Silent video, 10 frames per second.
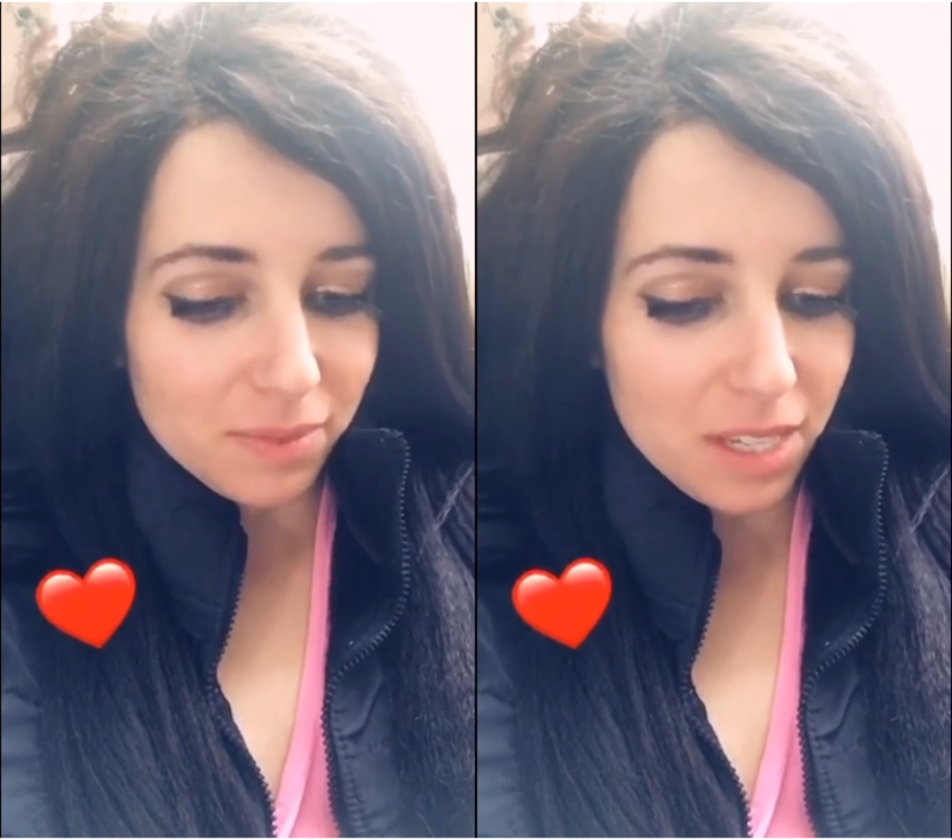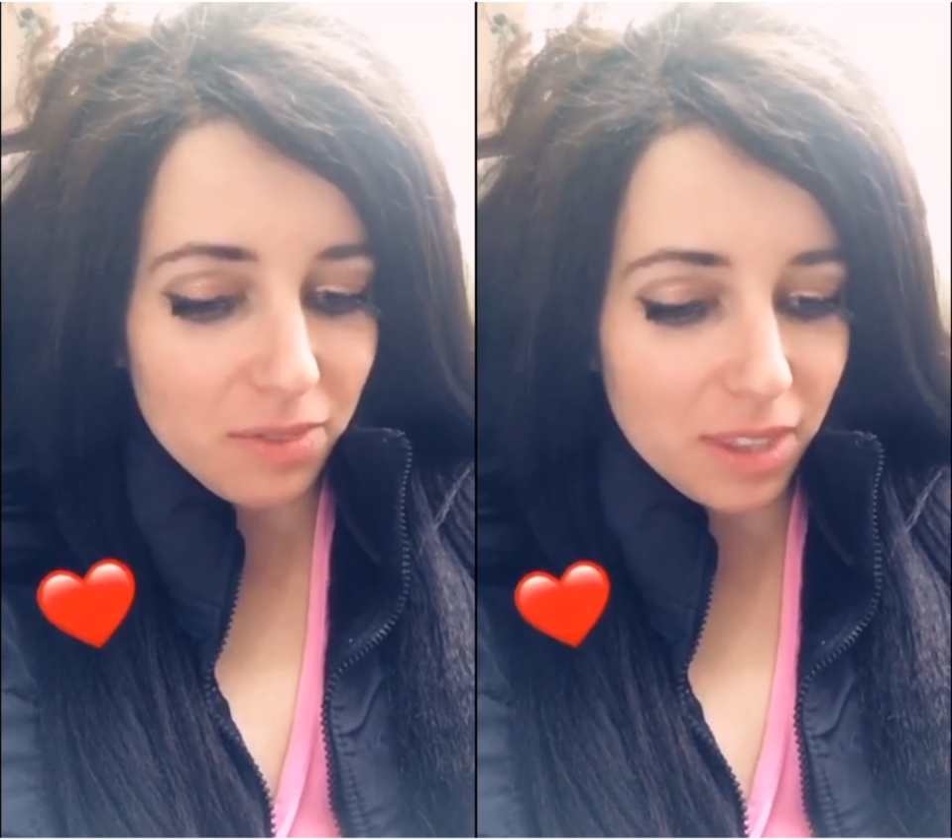
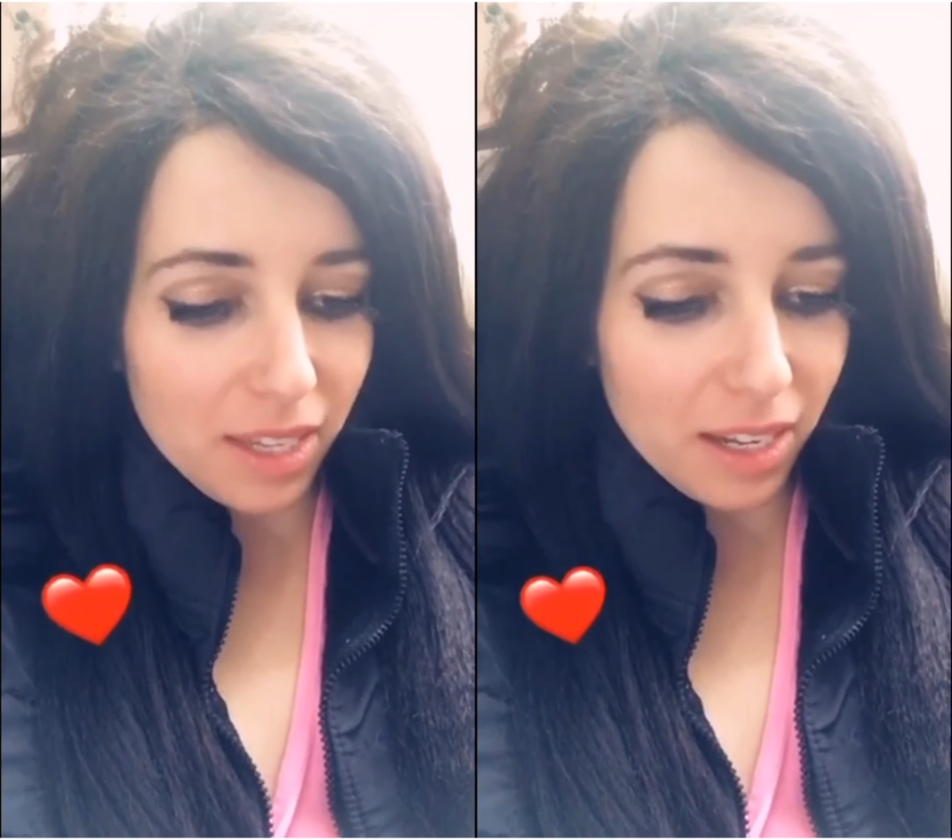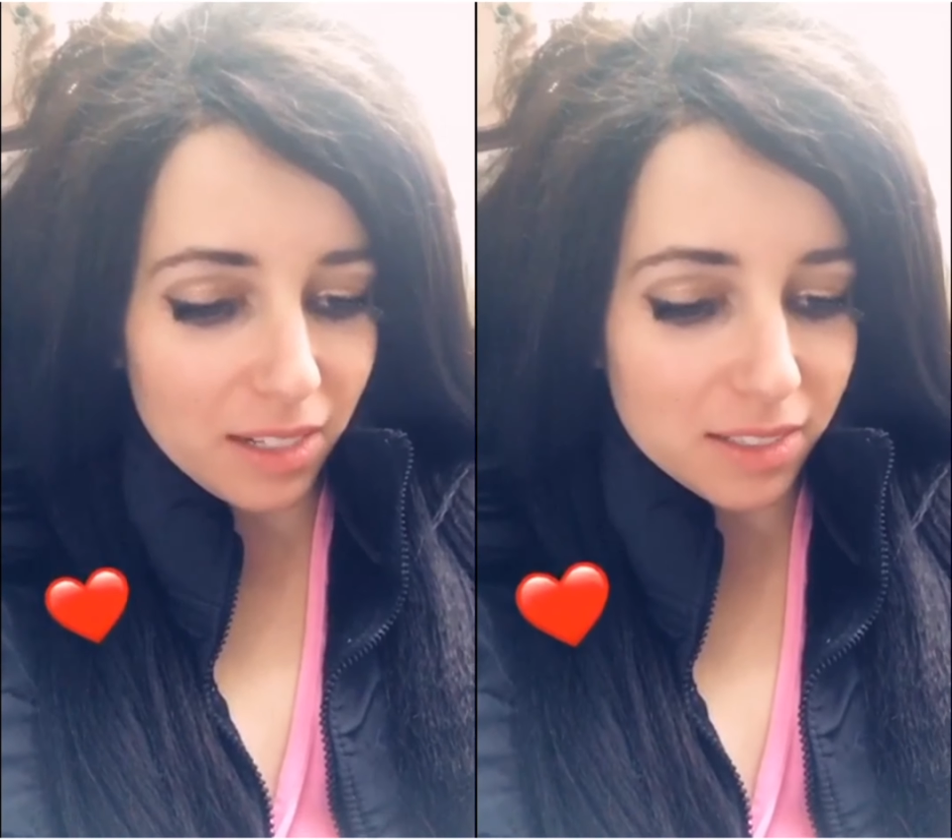Even
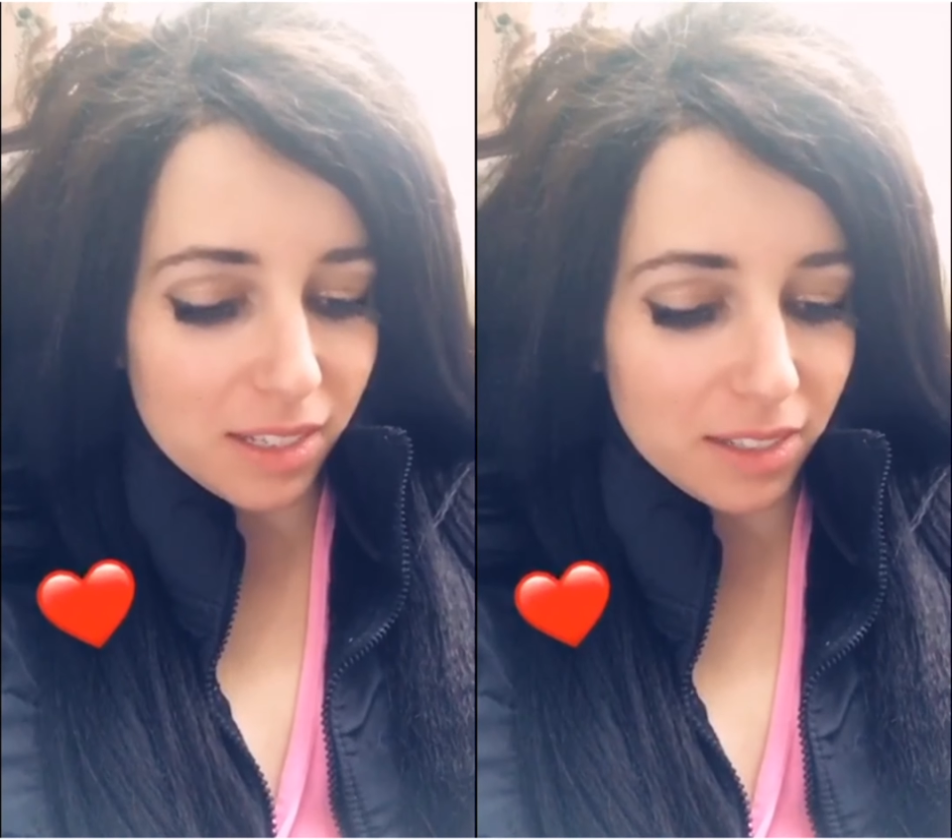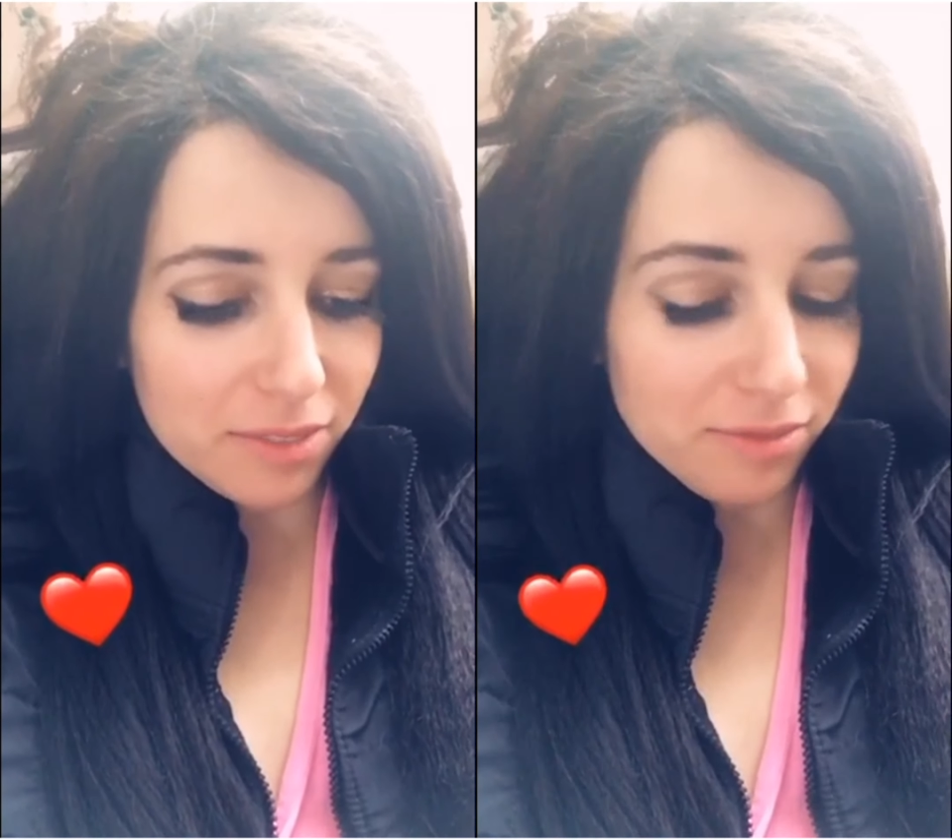then, it's
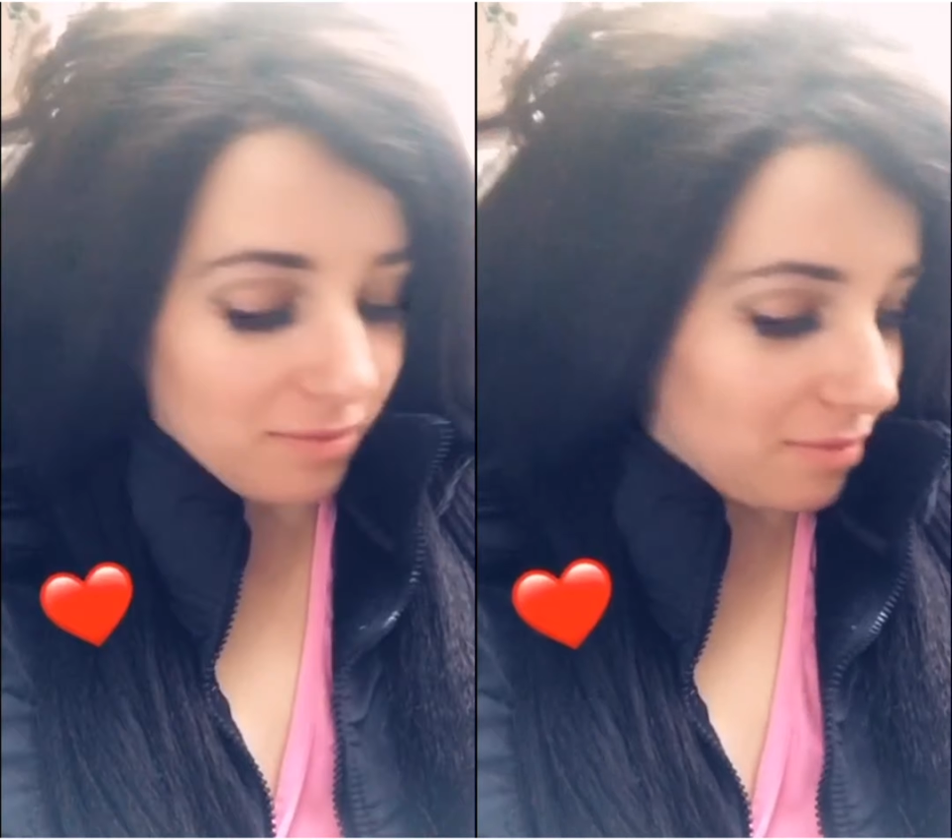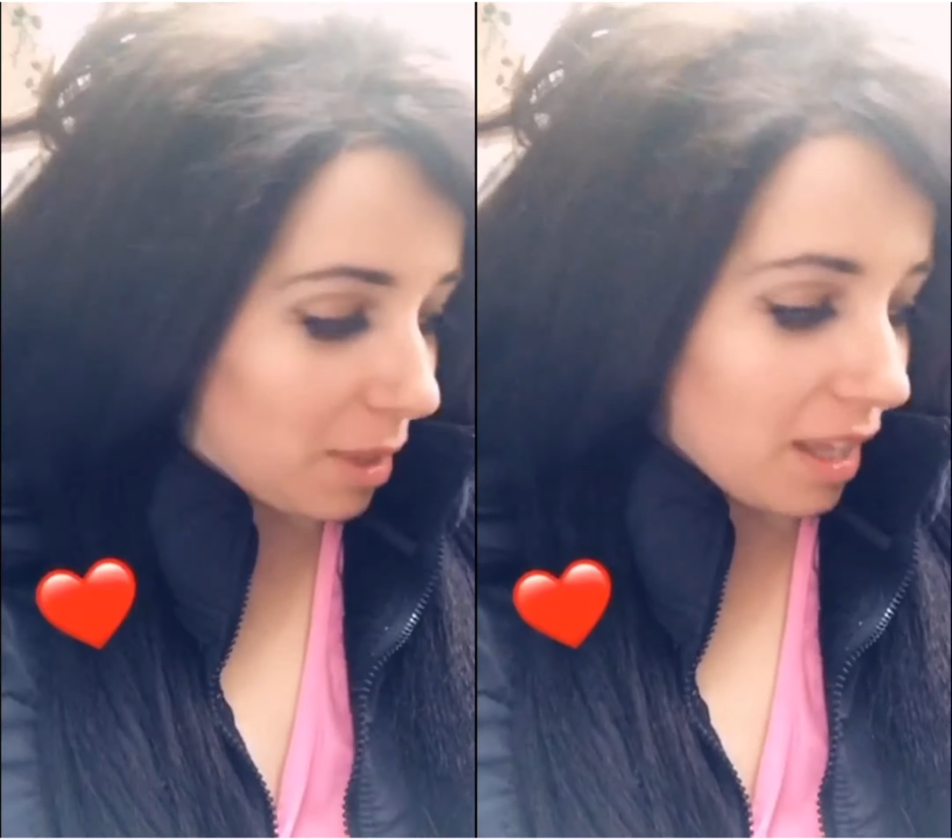like, my